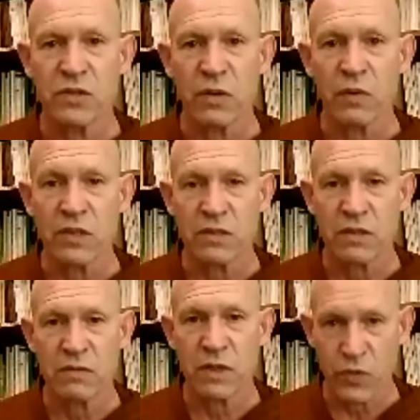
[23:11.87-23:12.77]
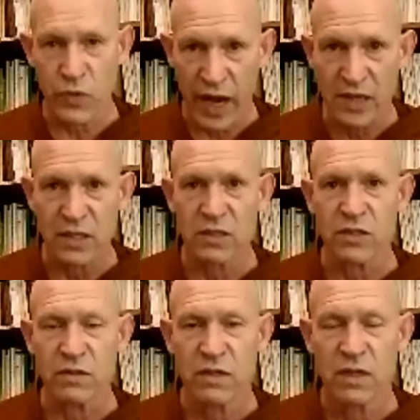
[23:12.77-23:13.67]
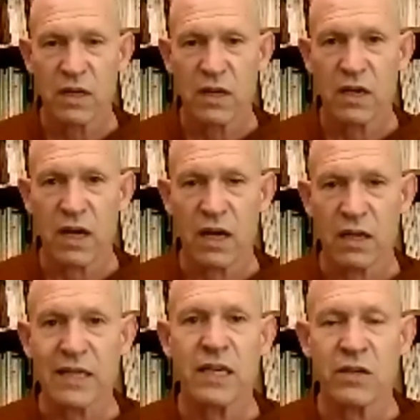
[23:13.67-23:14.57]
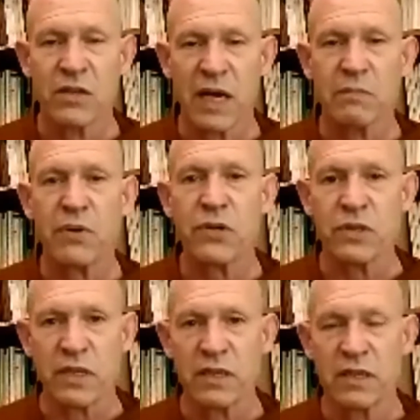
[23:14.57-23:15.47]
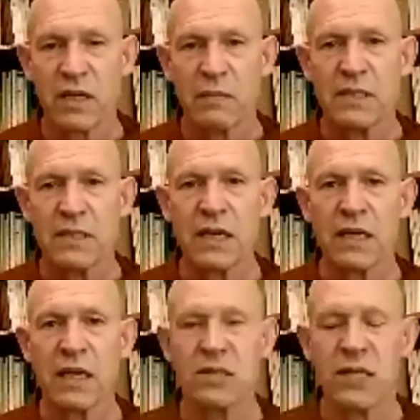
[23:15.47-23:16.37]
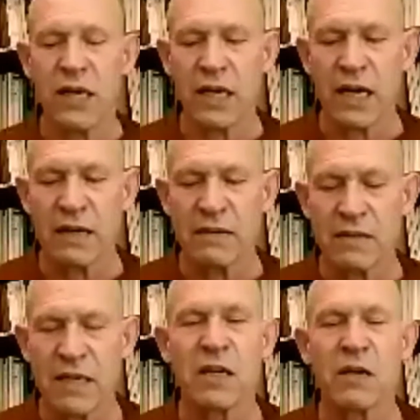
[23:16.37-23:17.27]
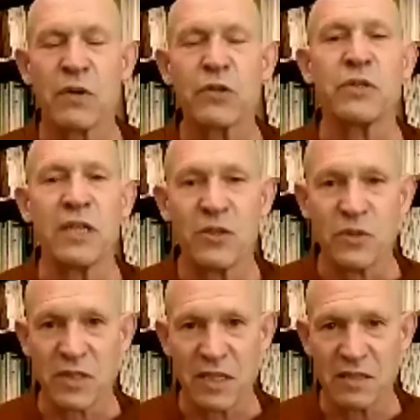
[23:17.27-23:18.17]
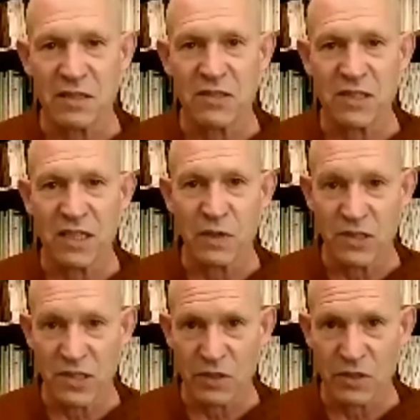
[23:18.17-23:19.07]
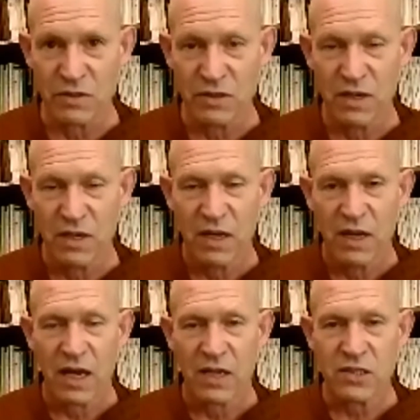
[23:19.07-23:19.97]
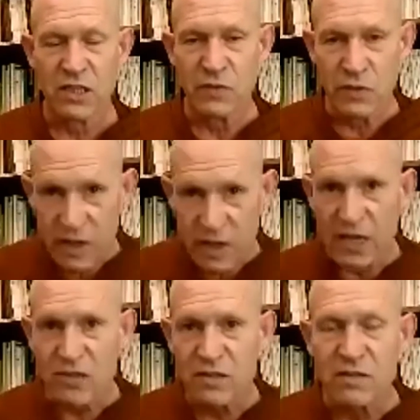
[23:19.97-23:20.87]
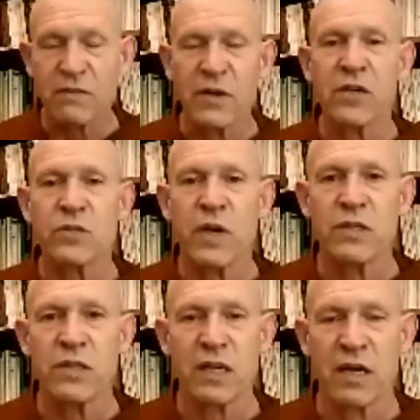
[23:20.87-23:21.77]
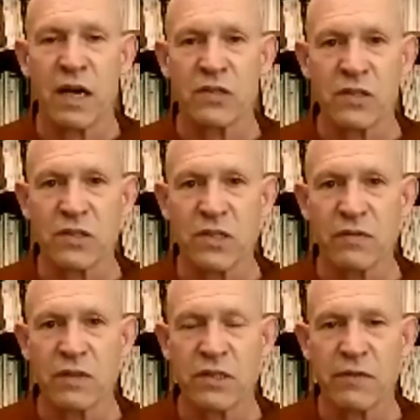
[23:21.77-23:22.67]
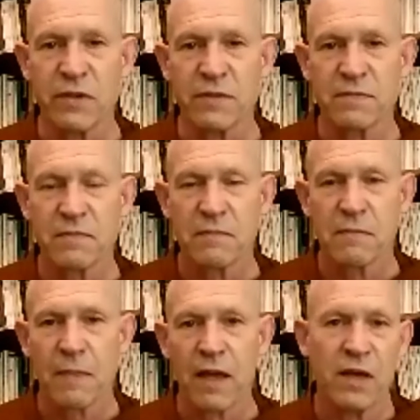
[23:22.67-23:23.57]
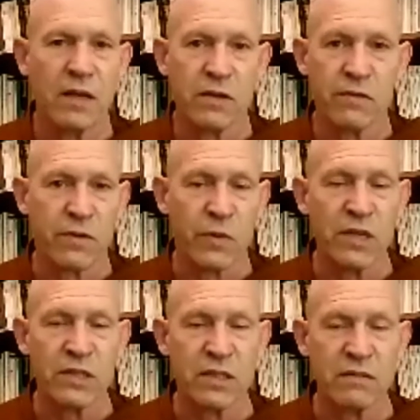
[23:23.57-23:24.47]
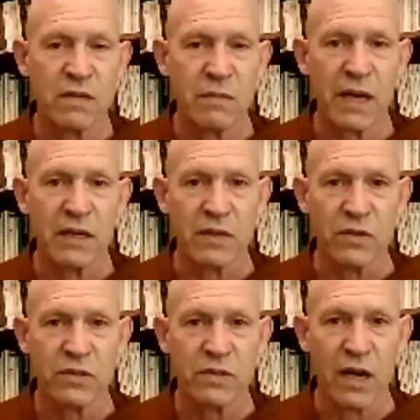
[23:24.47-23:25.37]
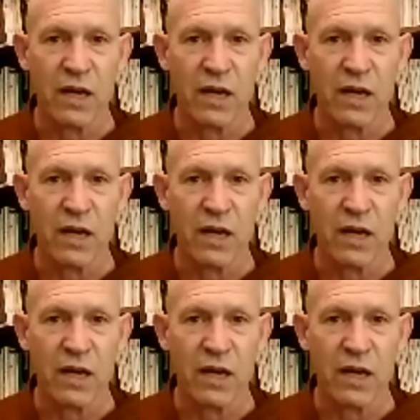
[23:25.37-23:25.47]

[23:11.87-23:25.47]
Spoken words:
Not taking your mind personally, but taking it as taking a personal interest in it to see what it's up to and see if you can catch the various ways that it causes itself to suffer, and then look for the ways to abandon those causes.